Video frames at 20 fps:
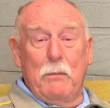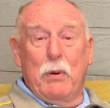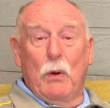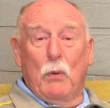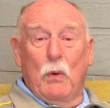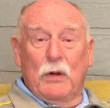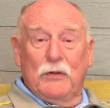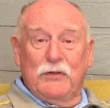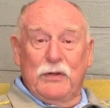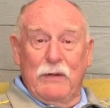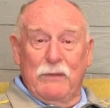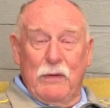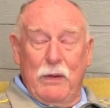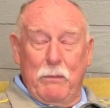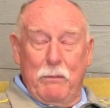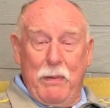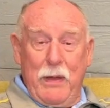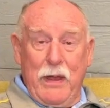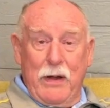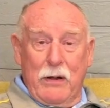But what's even
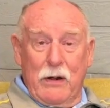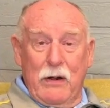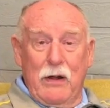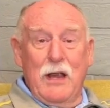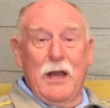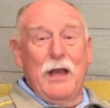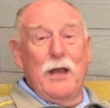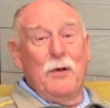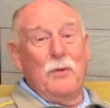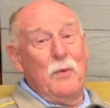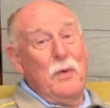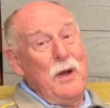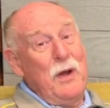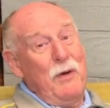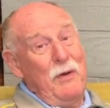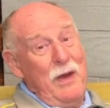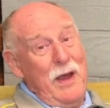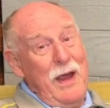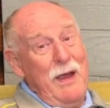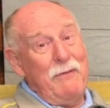better, we
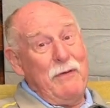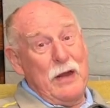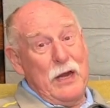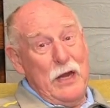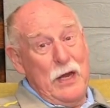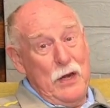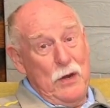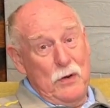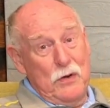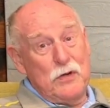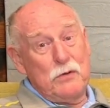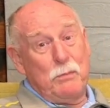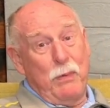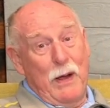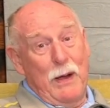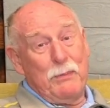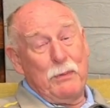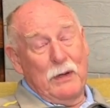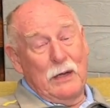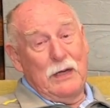don't have a huge
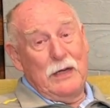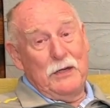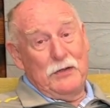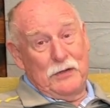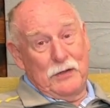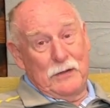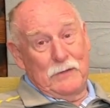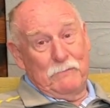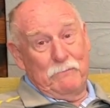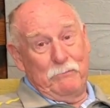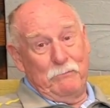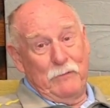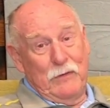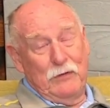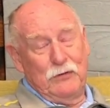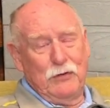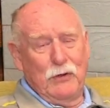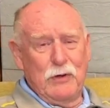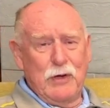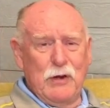population.
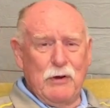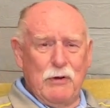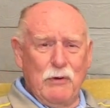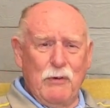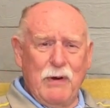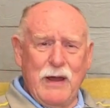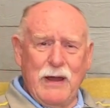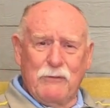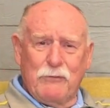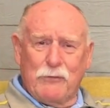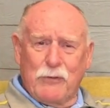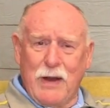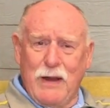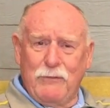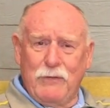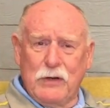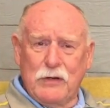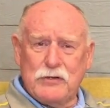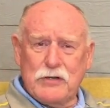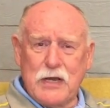So you don't have
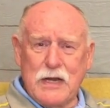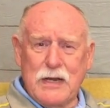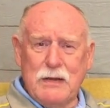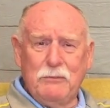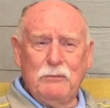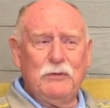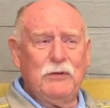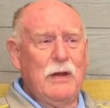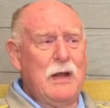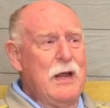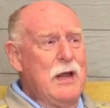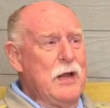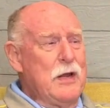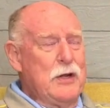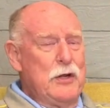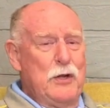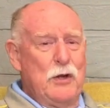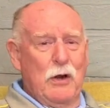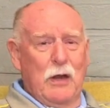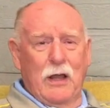traffic jams.
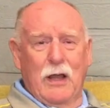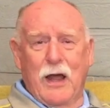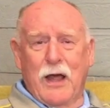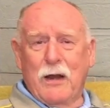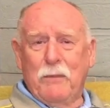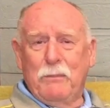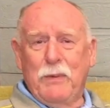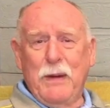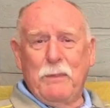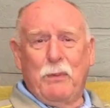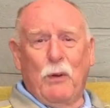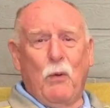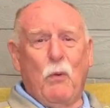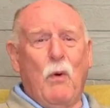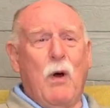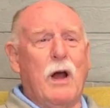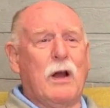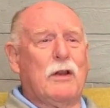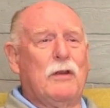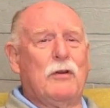You, a lot of people
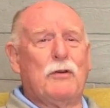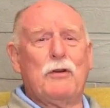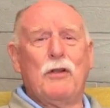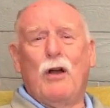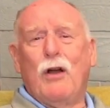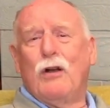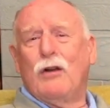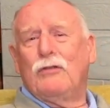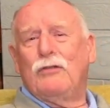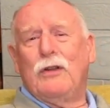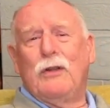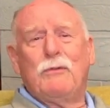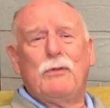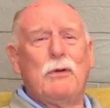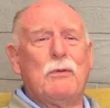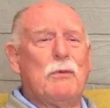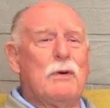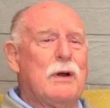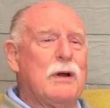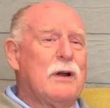walk their dogs
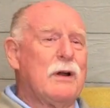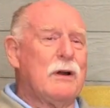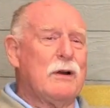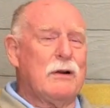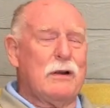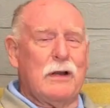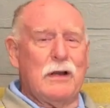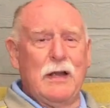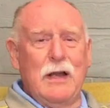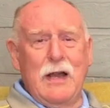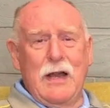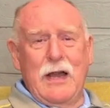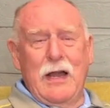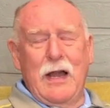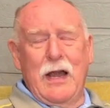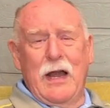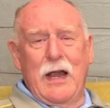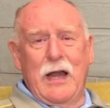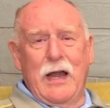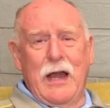everywhere
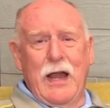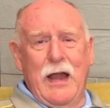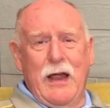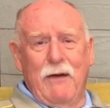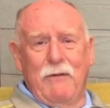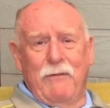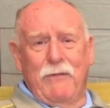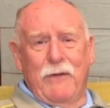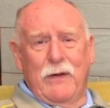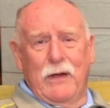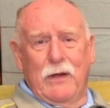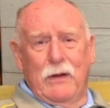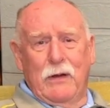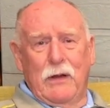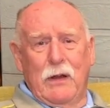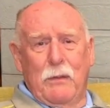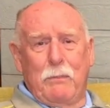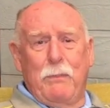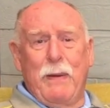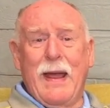and, and have uh,
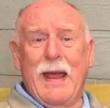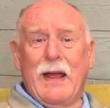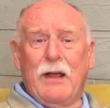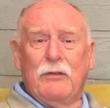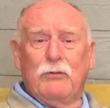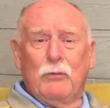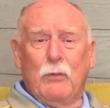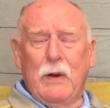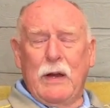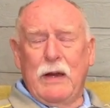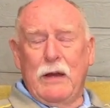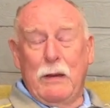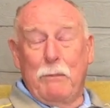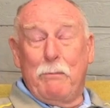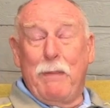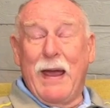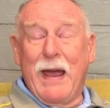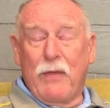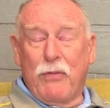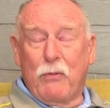pathway,
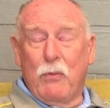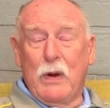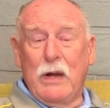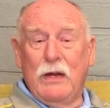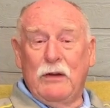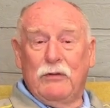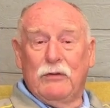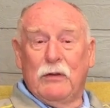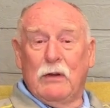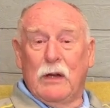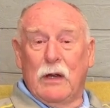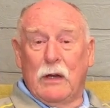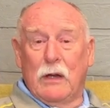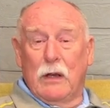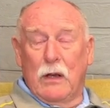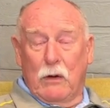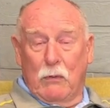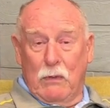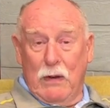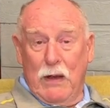pathways
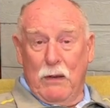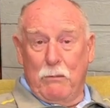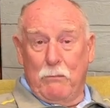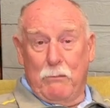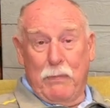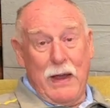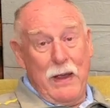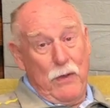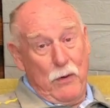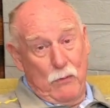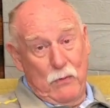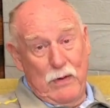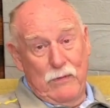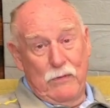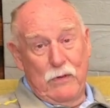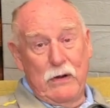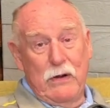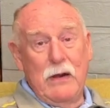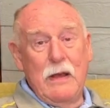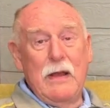uh, around by the
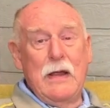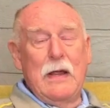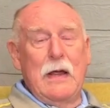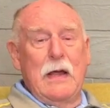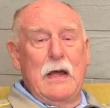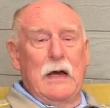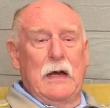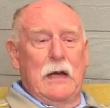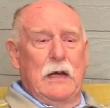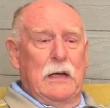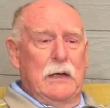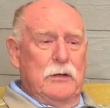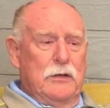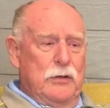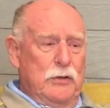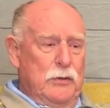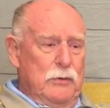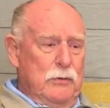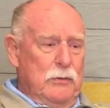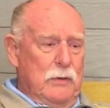river uh,
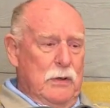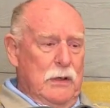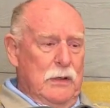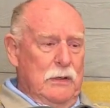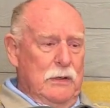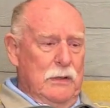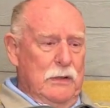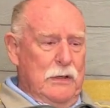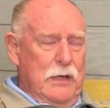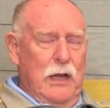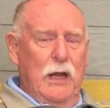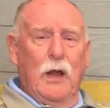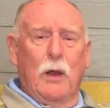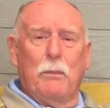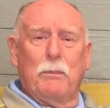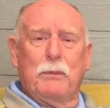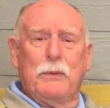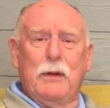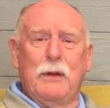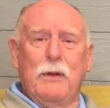to, uh, to
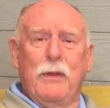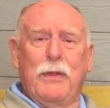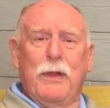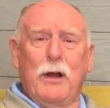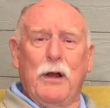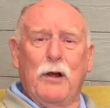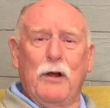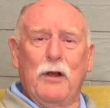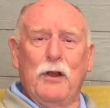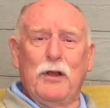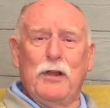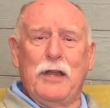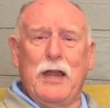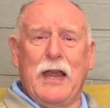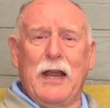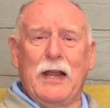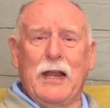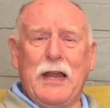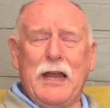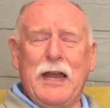help their
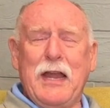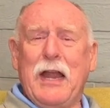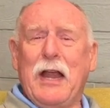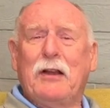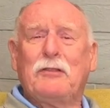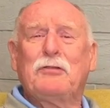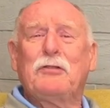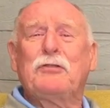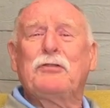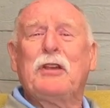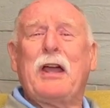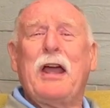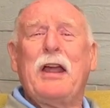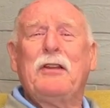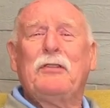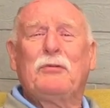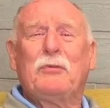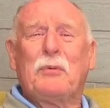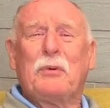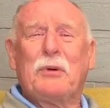daily
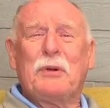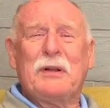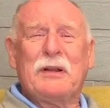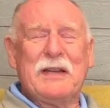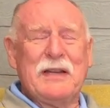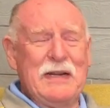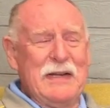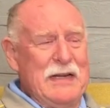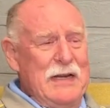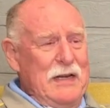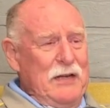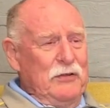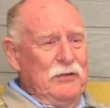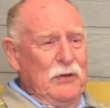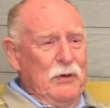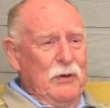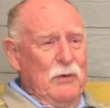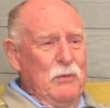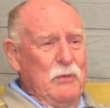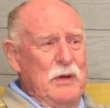exercise world.
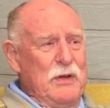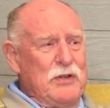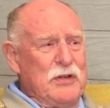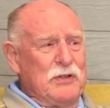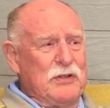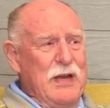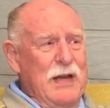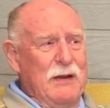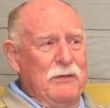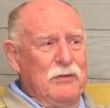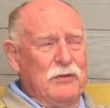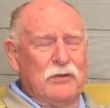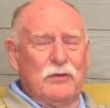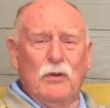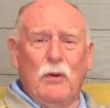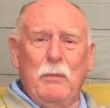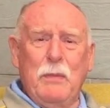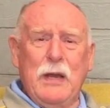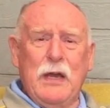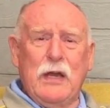So we just have
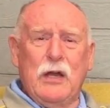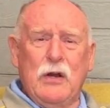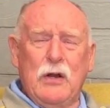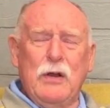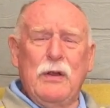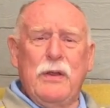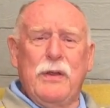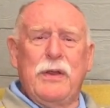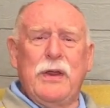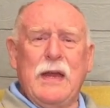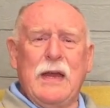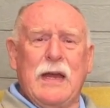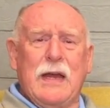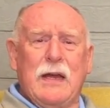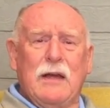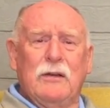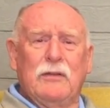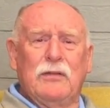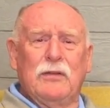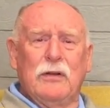so many good
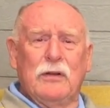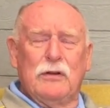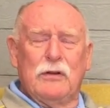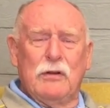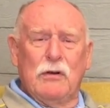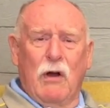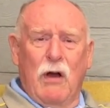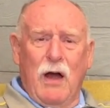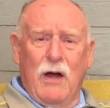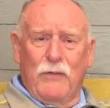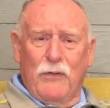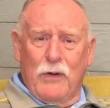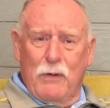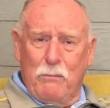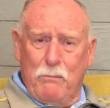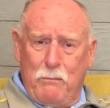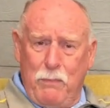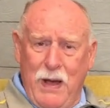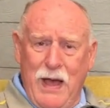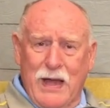things to offer,
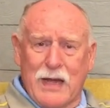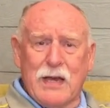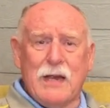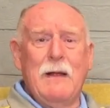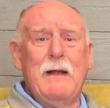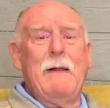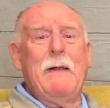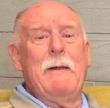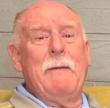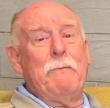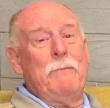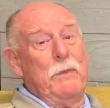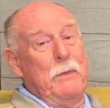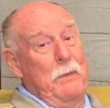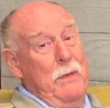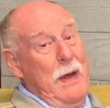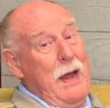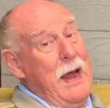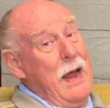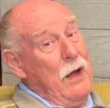but
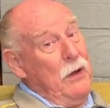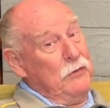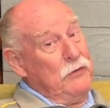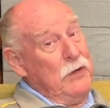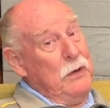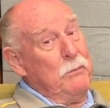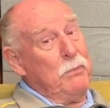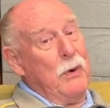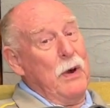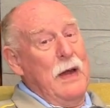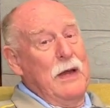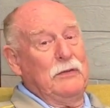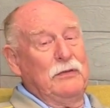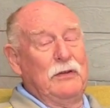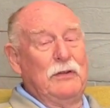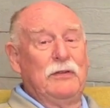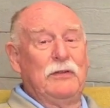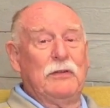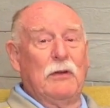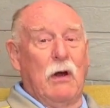housing
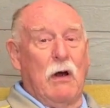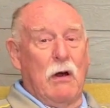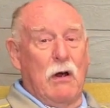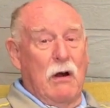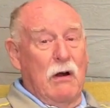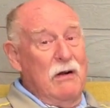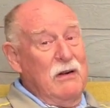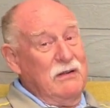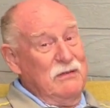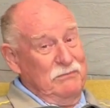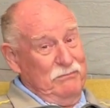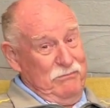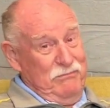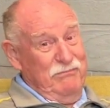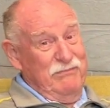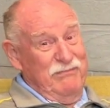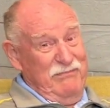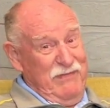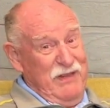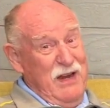prices are,
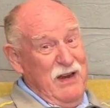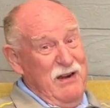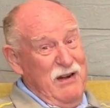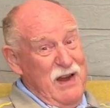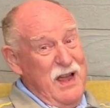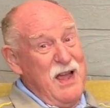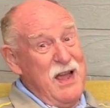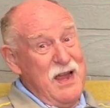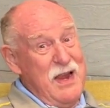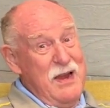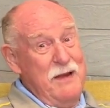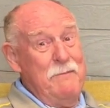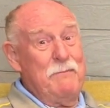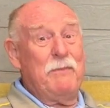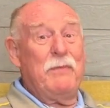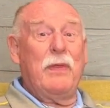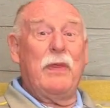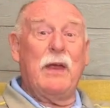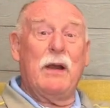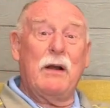they're high.
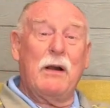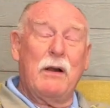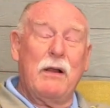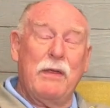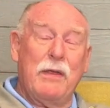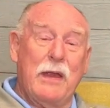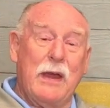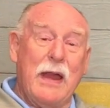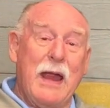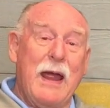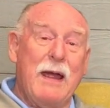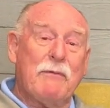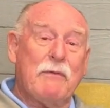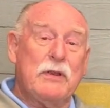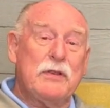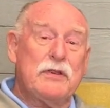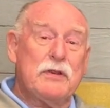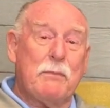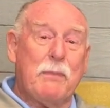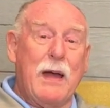They're, they
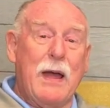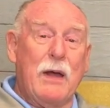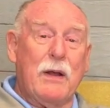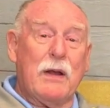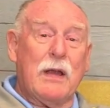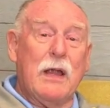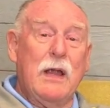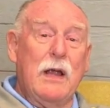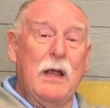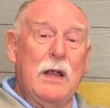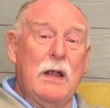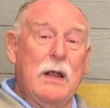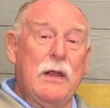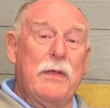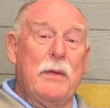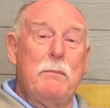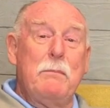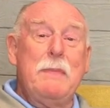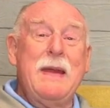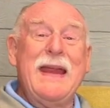average about,
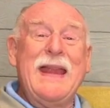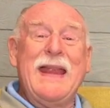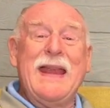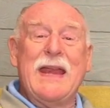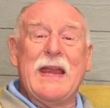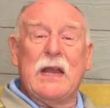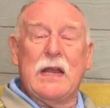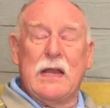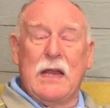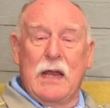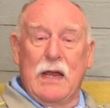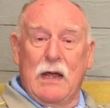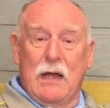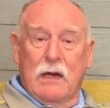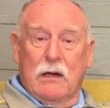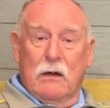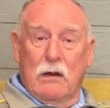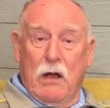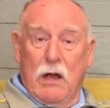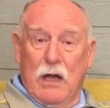the median uh,
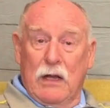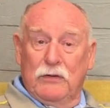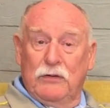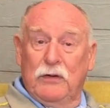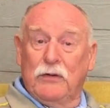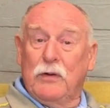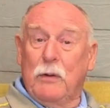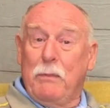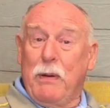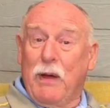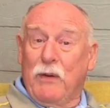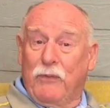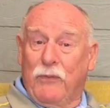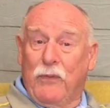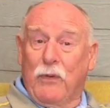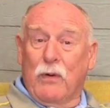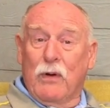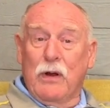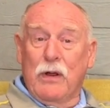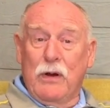cost is about
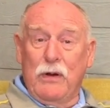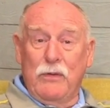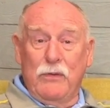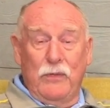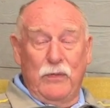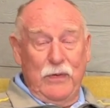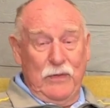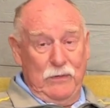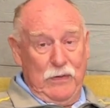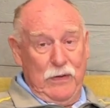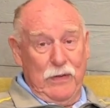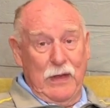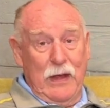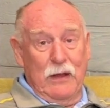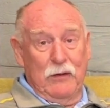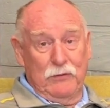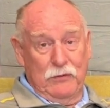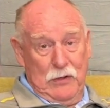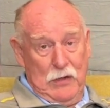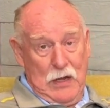four hundred fifty
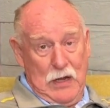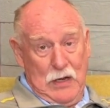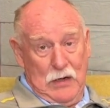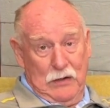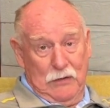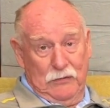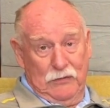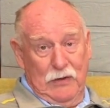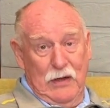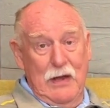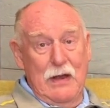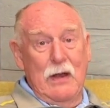thousand dollars.